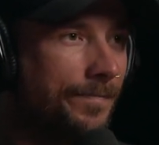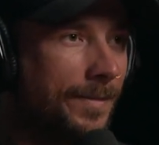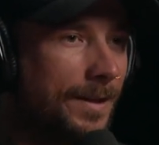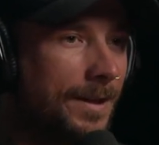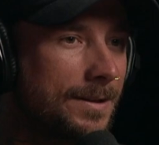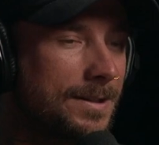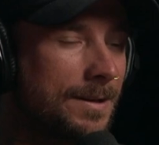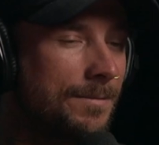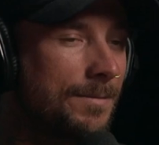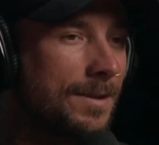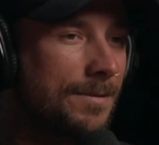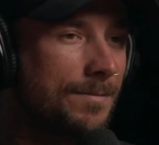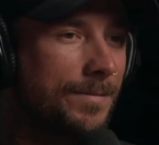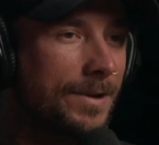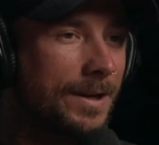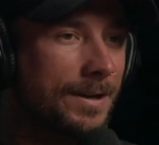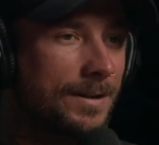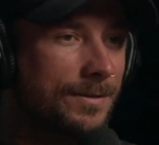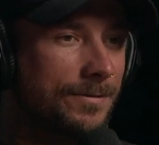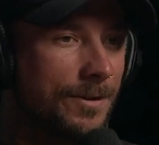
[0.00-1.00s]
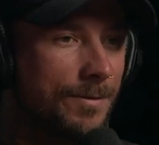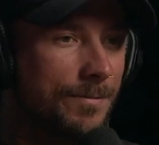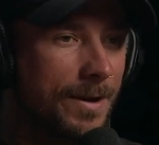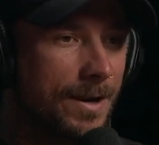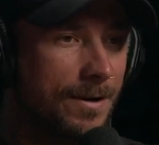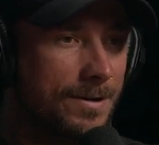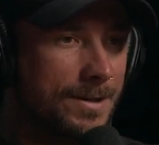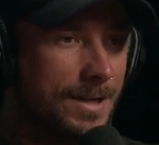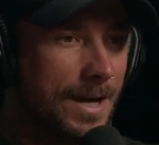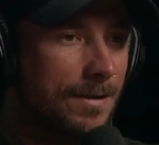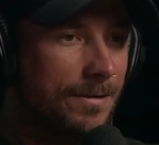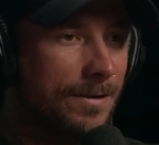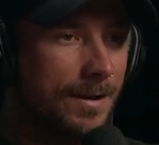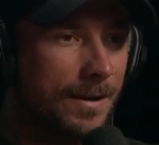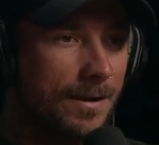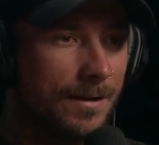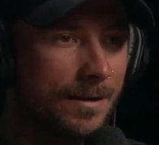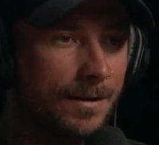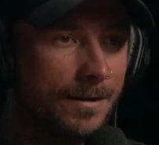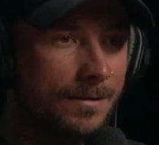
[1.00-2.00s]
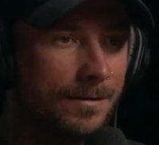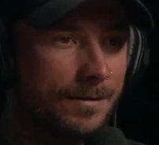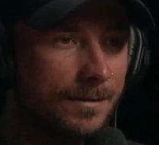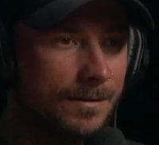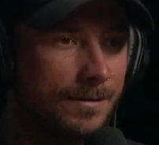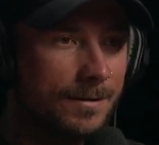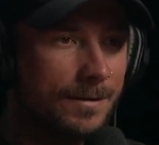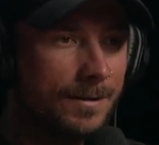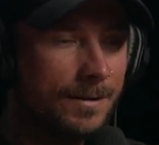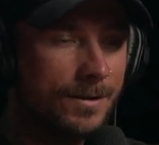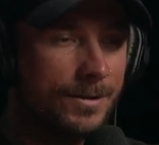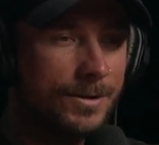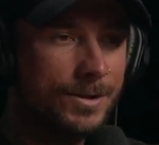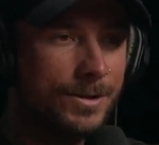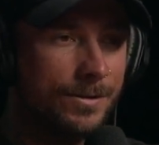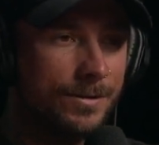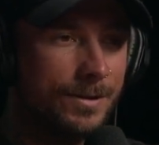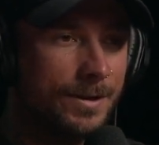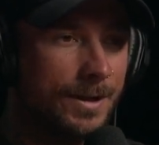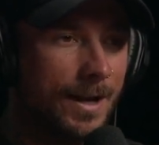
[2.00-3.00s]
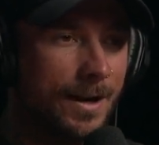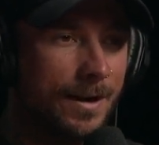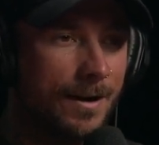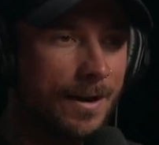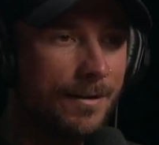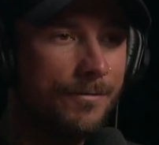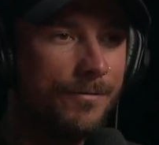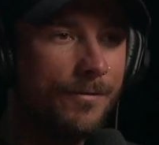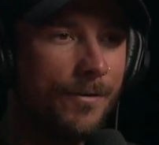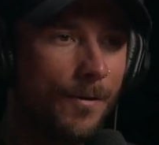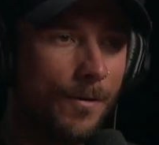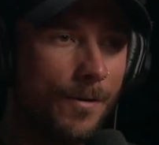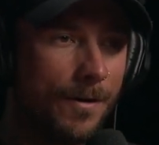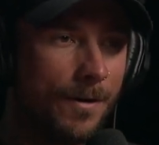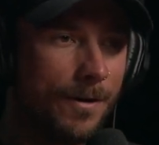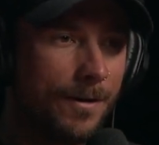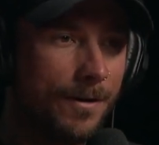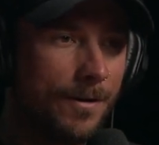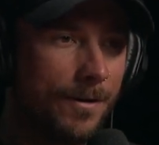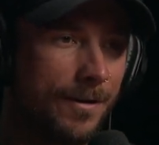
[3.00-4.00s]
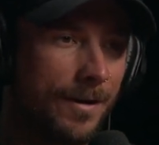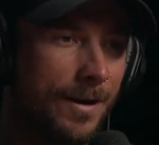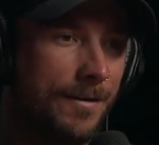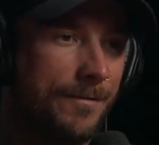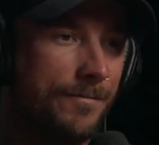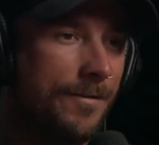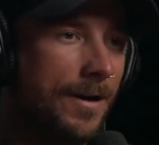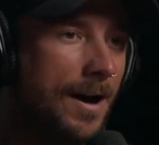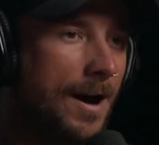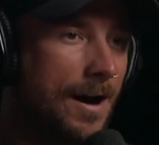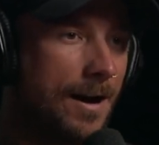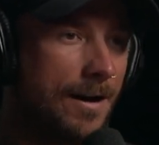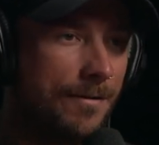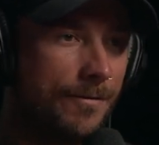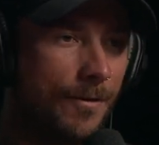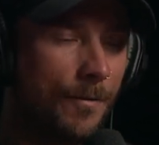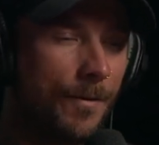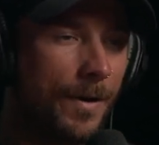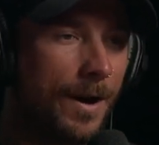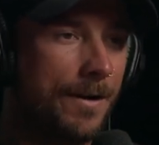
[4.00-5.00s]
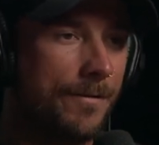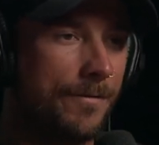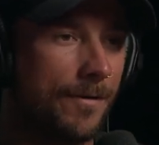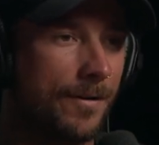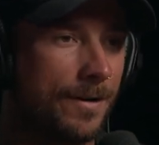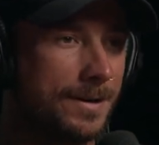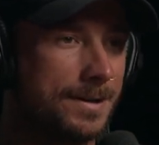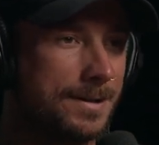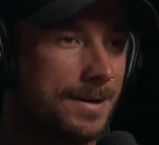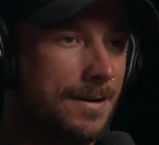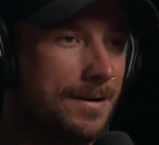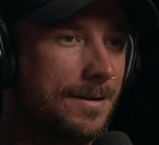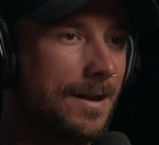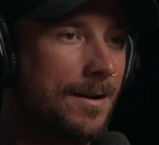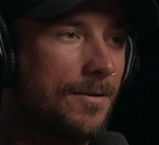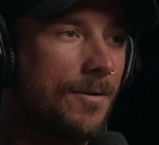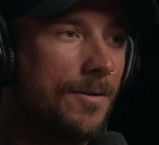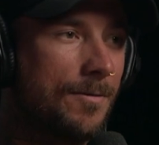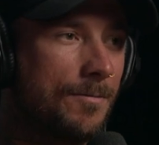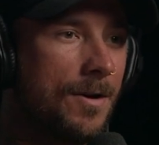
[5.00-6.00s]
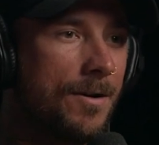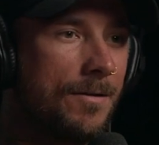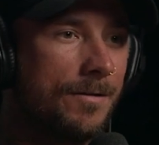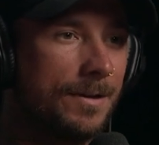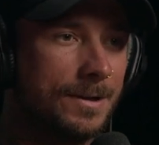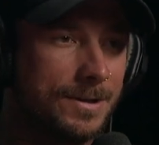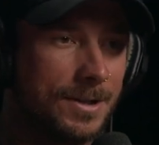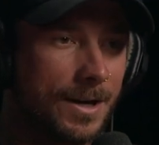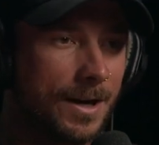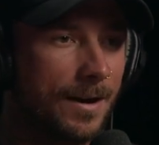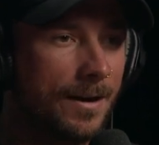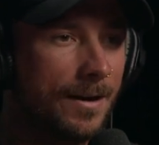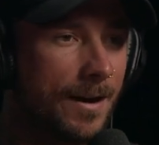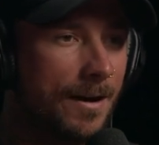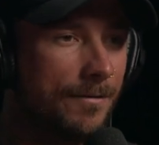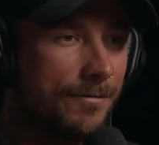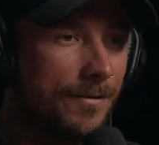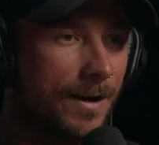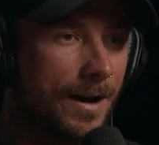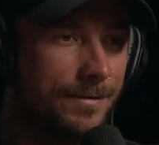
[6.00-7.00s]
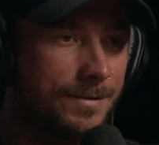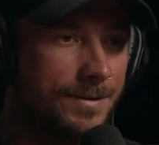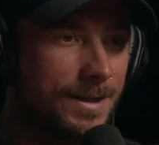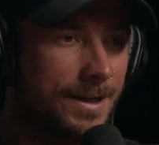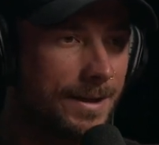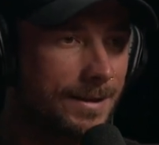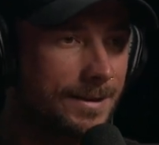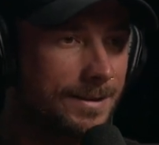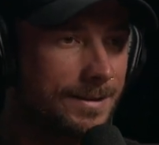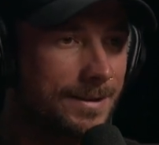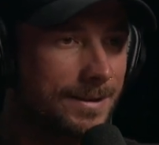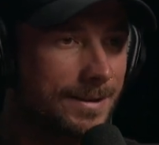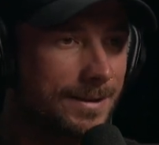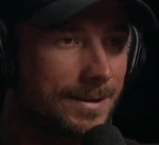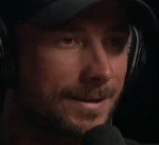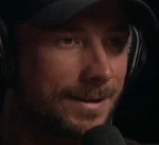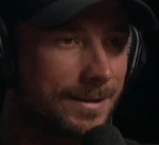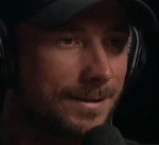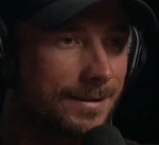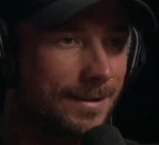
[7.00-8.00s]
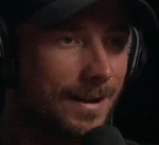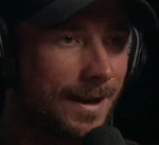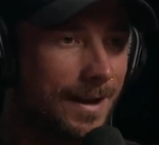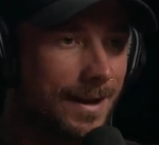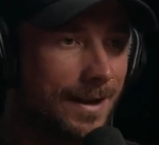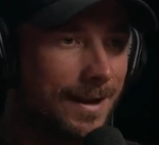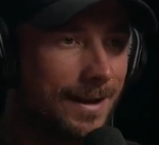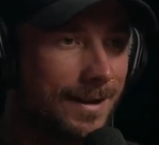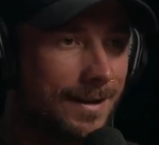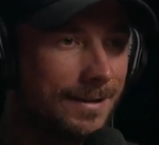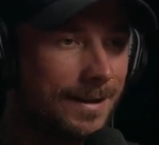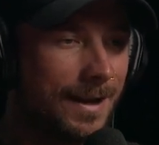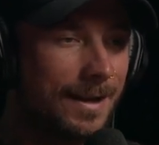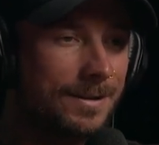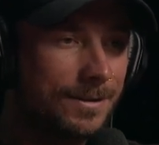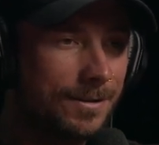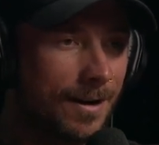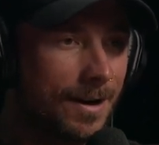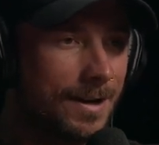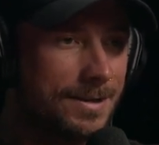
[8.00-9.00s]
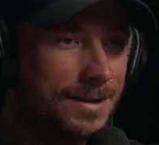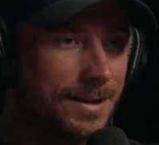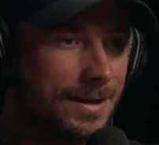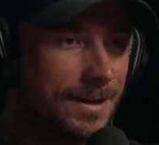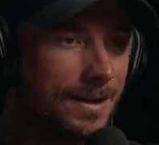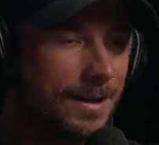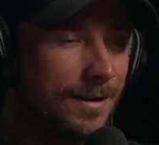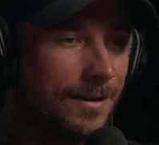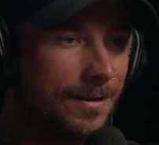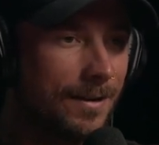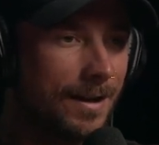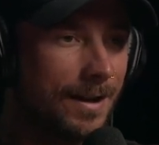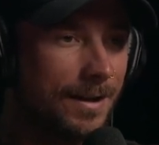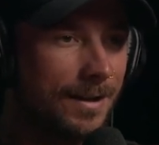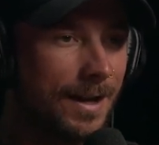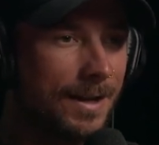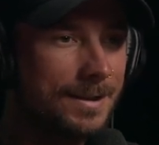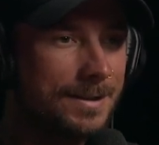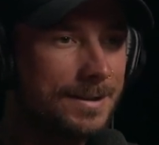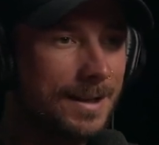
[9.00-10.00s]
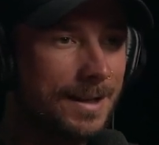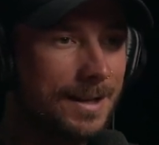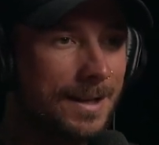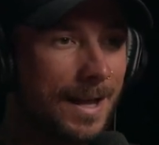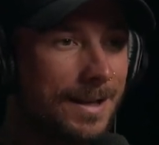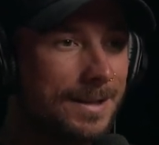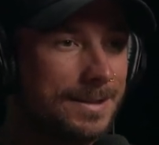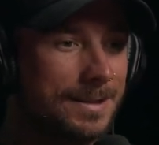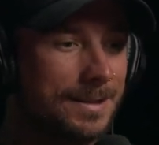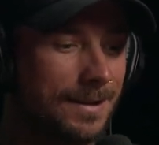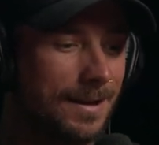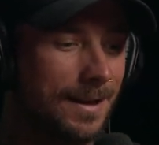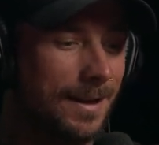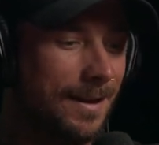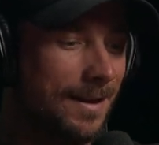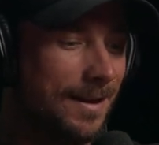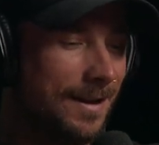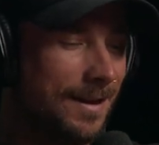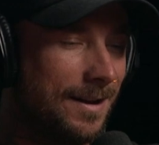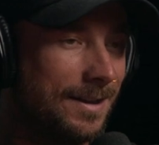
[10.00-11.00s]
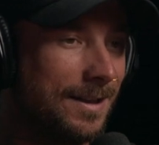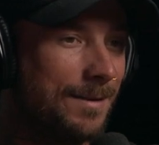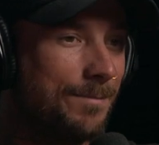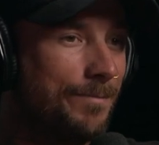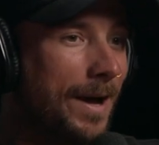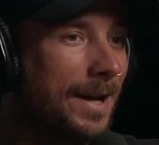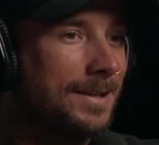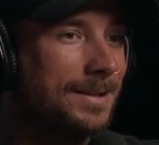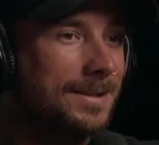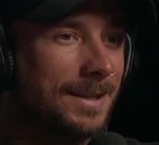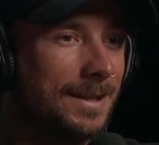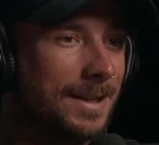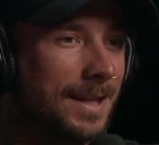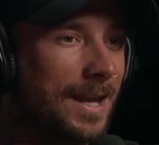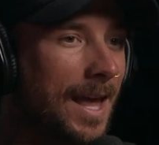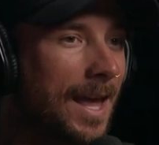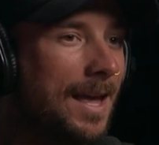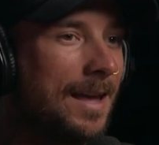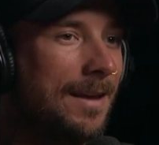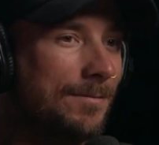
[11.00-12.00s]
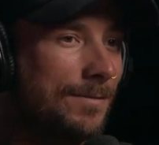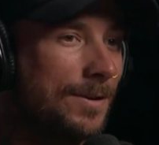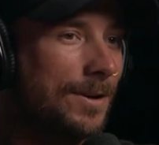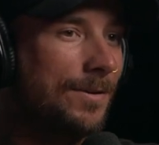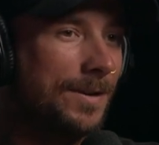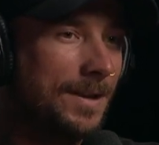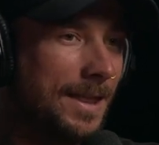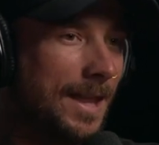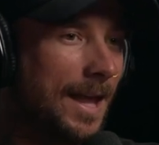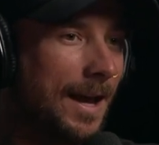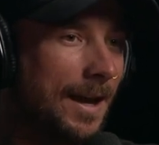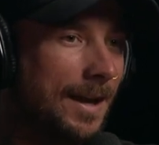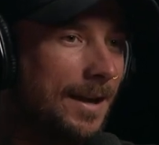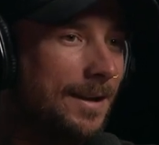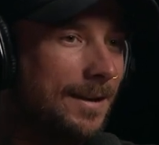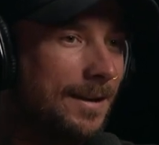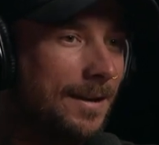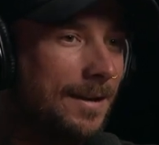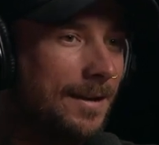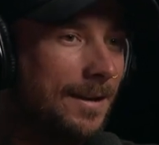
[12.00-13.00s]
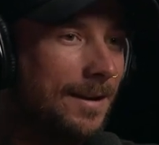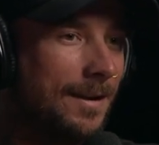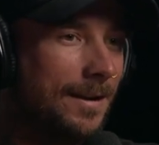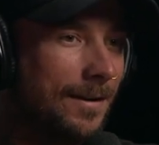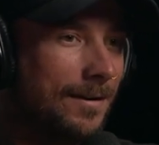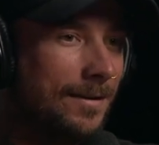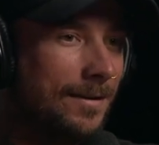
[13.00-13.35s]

some of the biggest filmmakers out there, they're shooting at an F four or an F five or whatever. And it's like the whole movie shot at an F five six. Yeah. Like that's crazy. You know, like that's and that's the best in the game doing that. And I bet know? the